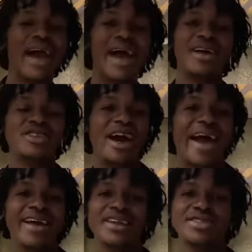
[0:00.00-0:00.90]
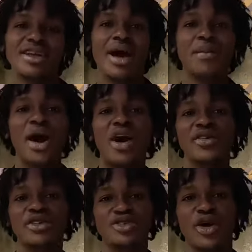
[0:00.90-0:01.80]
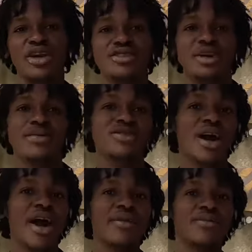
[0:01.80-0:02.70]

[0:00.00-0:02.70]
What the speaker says: Yeah, Chinese and Amharic too at the same time.